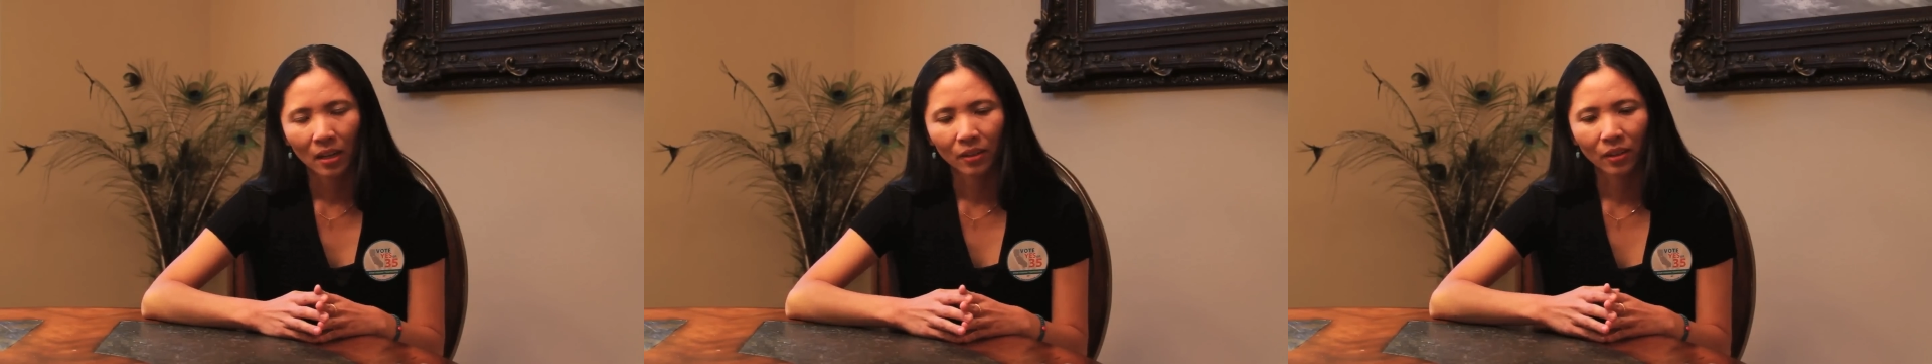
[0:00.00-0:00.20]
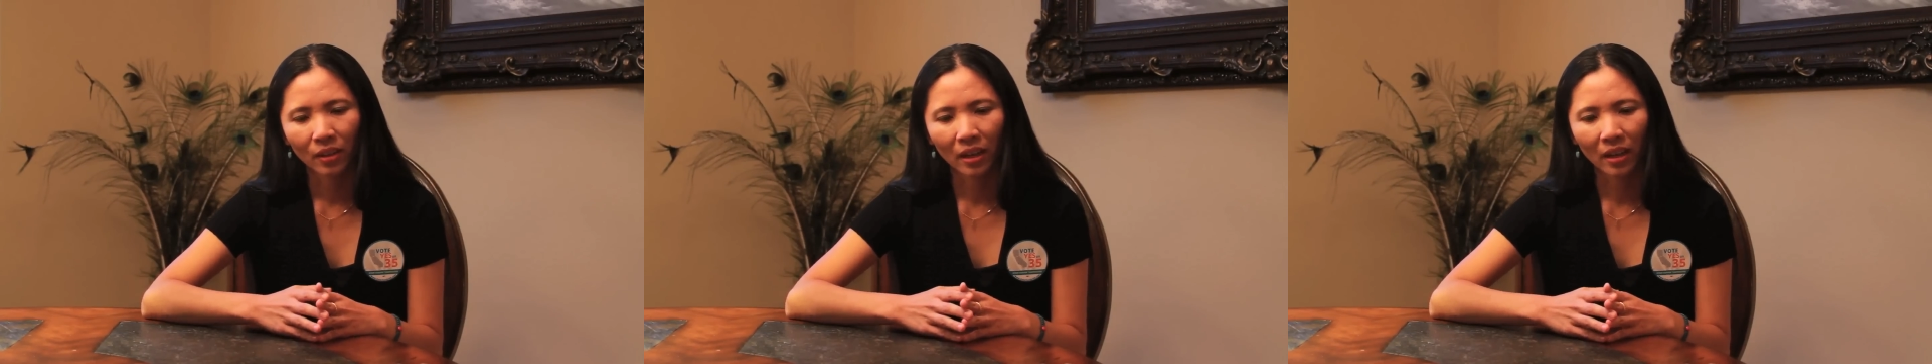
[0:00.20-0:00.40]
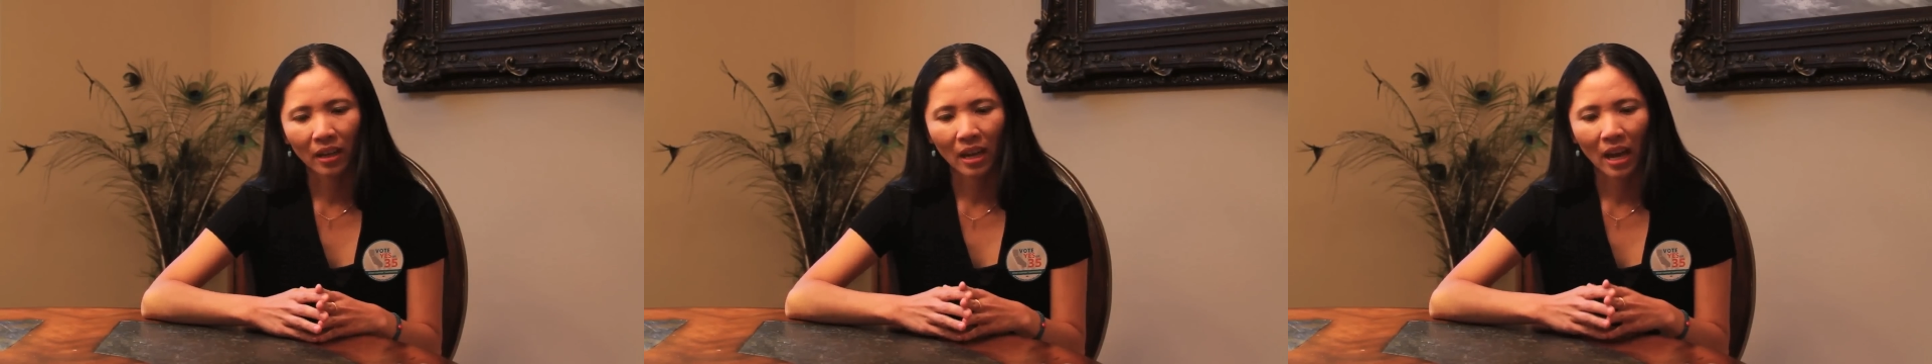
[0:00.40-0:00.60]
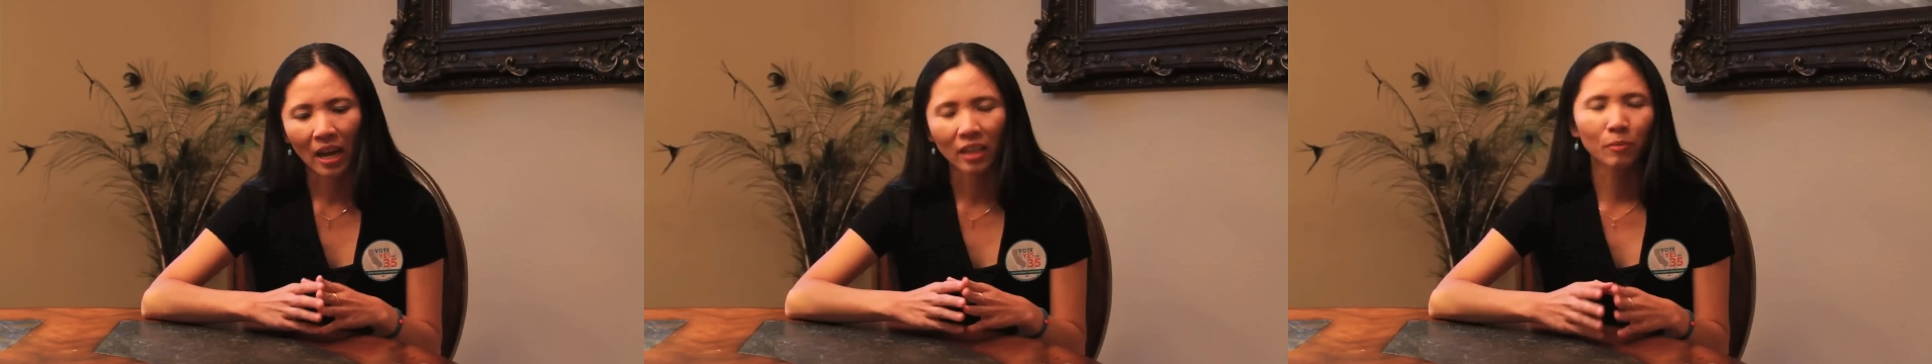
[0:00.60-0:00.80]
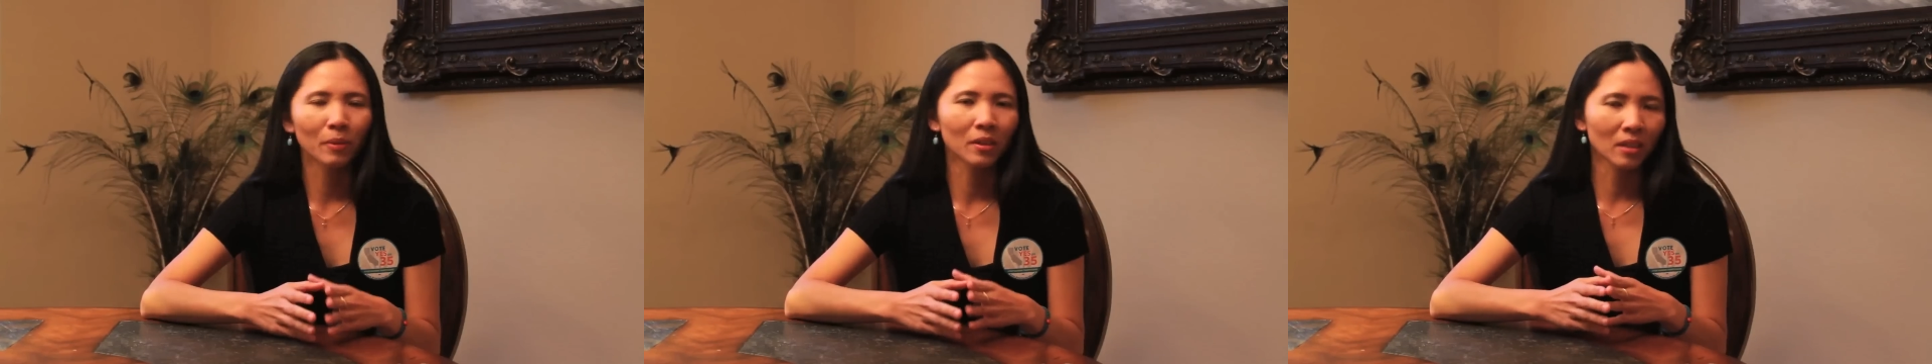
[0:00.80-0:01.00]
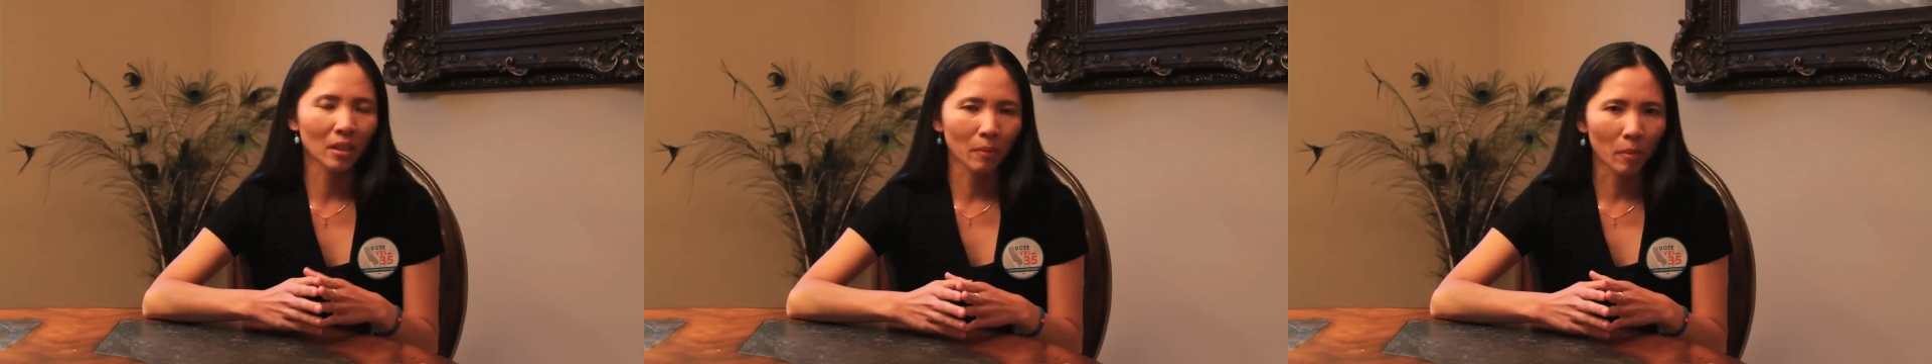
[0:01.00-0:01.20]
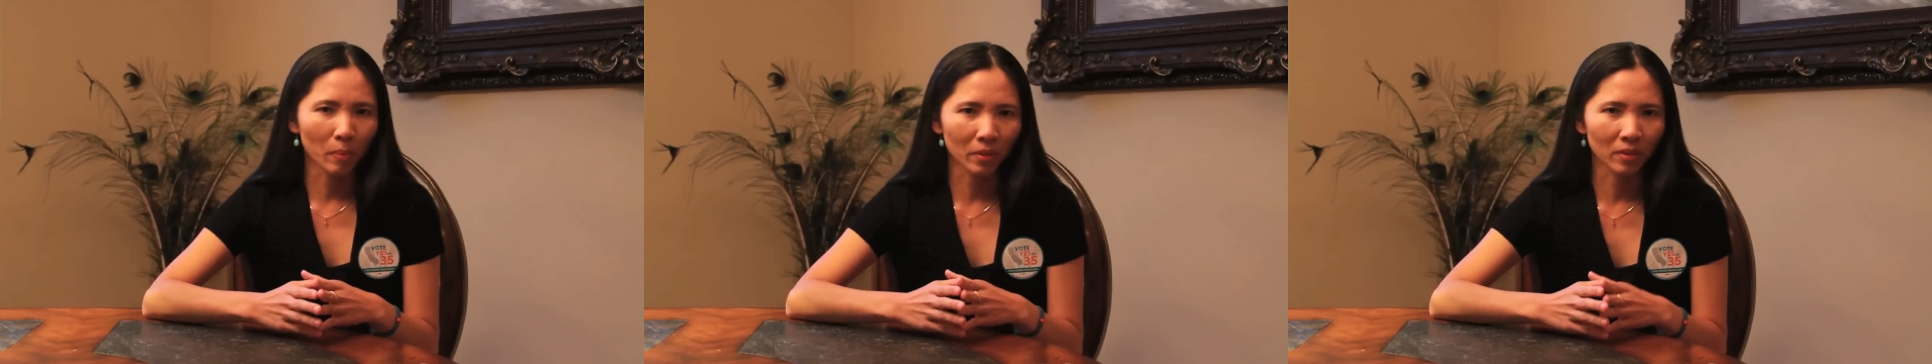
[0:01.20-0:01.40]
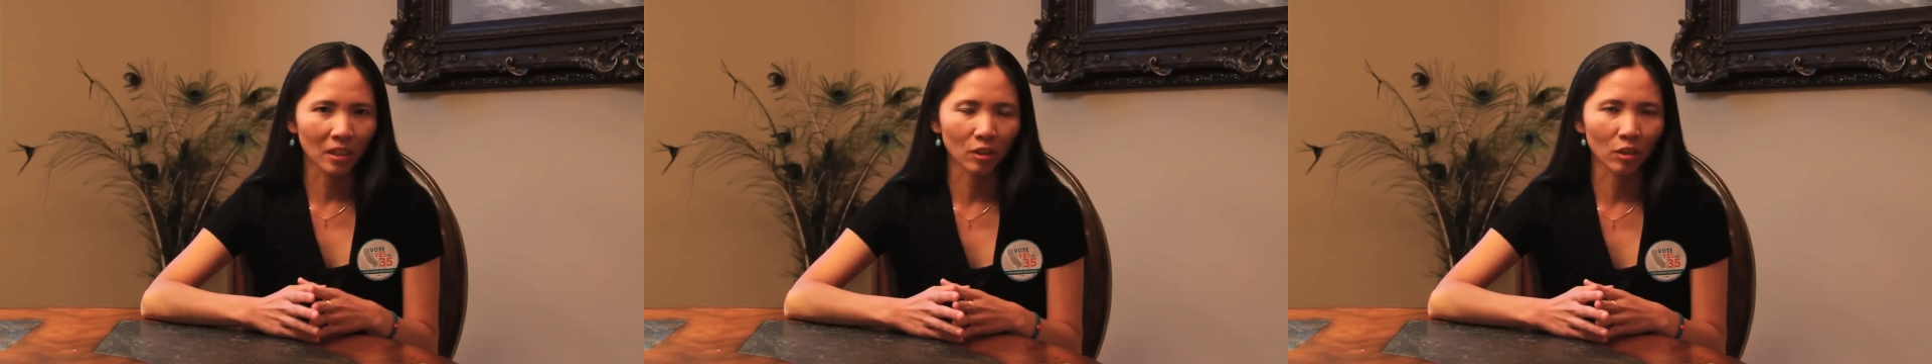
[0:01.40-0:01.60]
there has been some
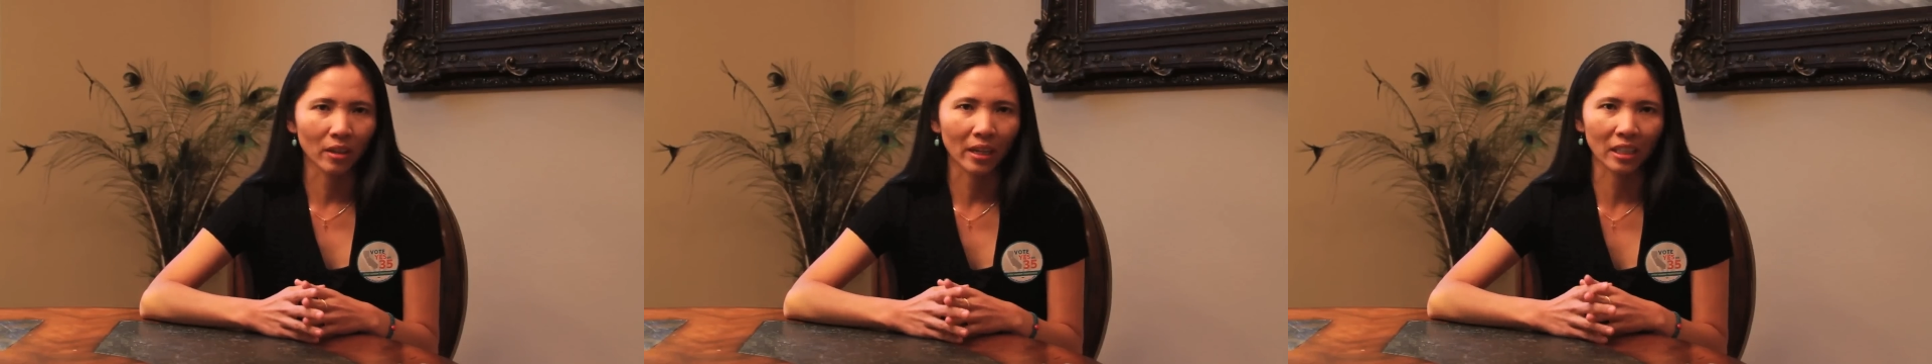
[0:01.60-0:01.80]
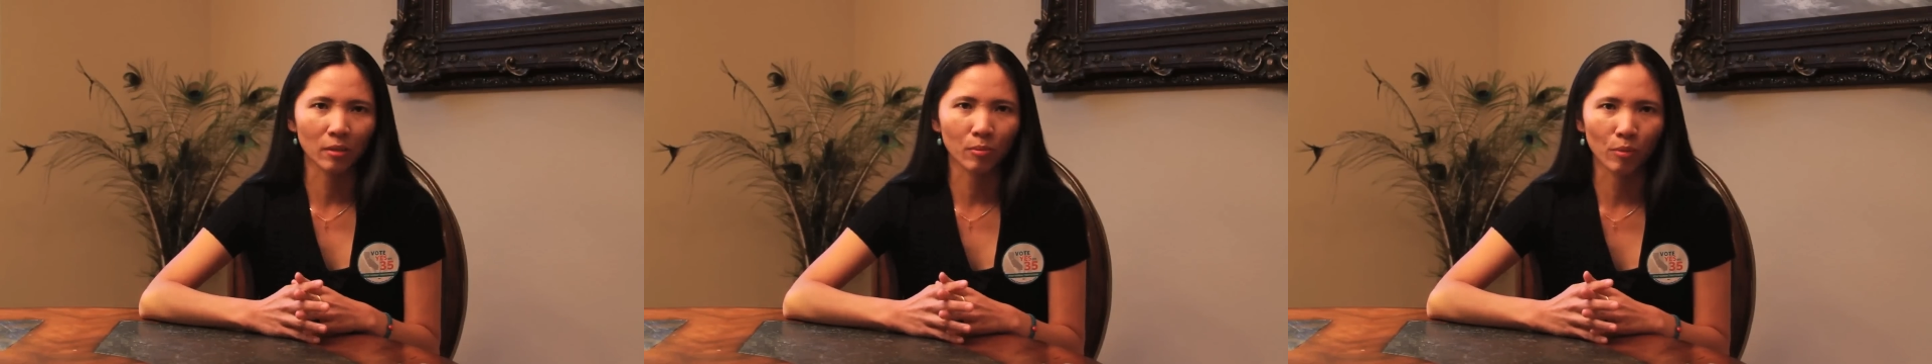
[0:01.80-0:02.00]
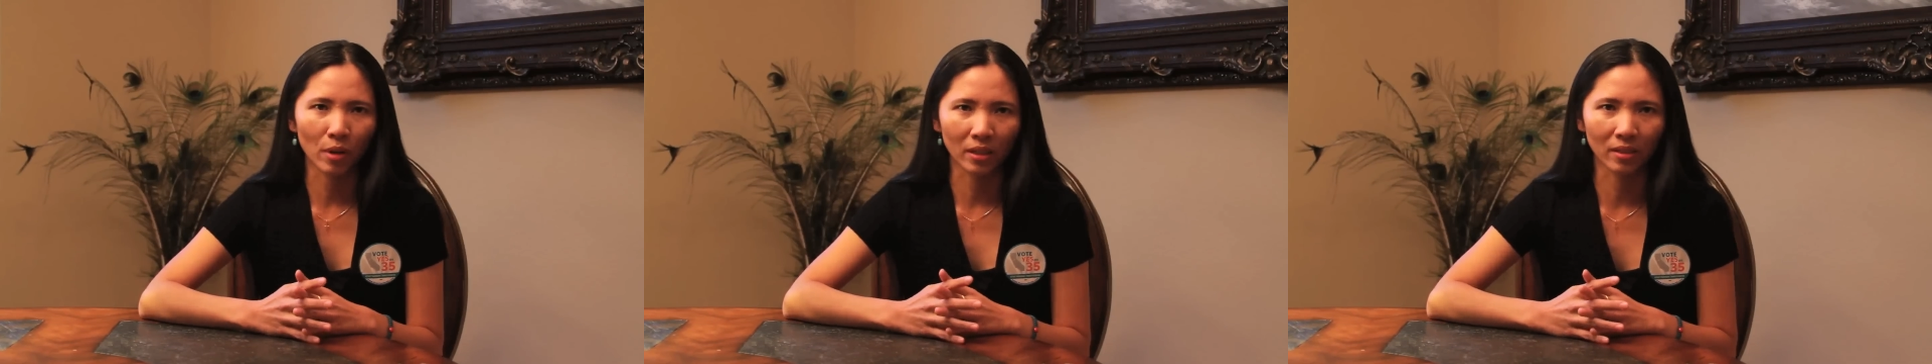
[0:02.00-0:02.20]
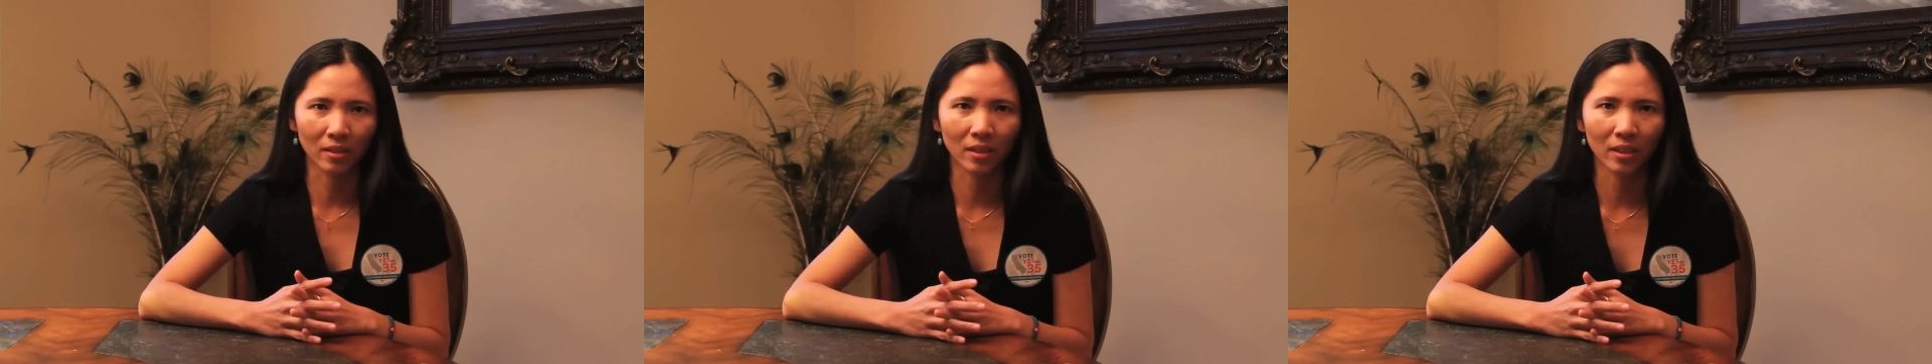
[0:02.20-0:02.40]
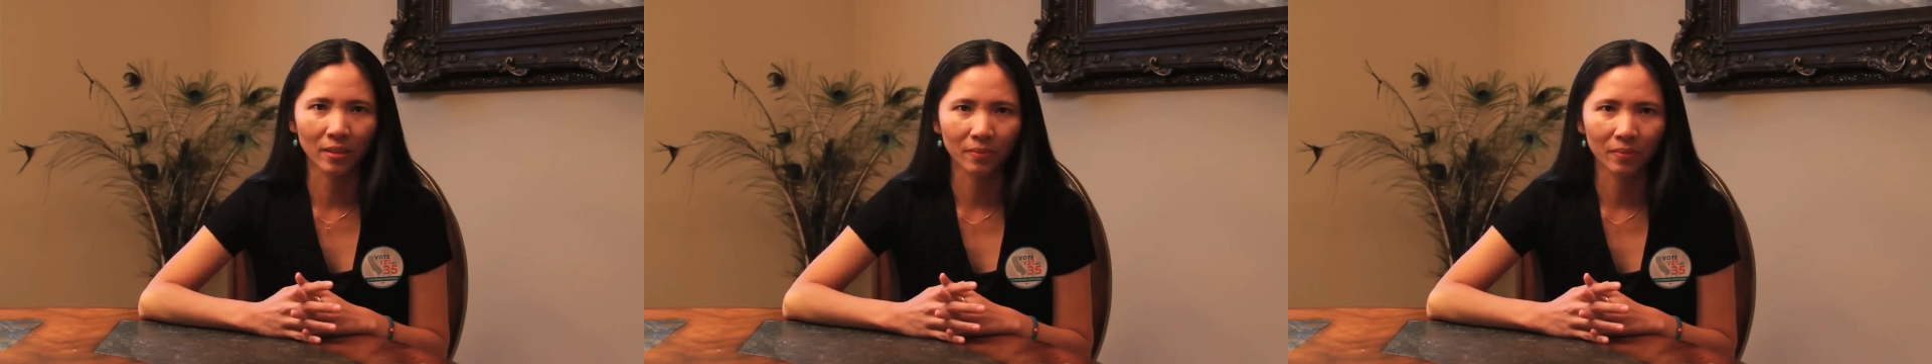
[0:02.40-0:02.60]
opposition expressed.